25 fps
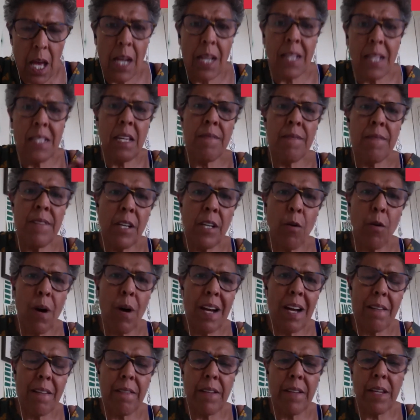Let's have an
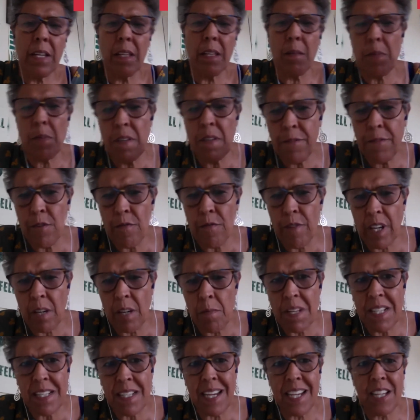inquiry. There'll be a few
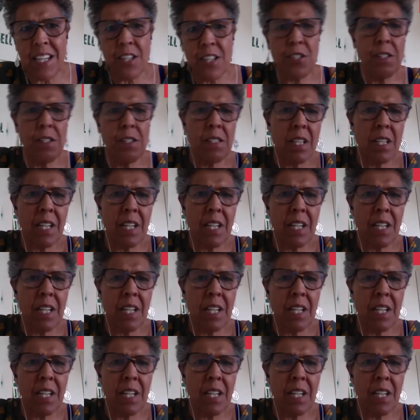recommendations.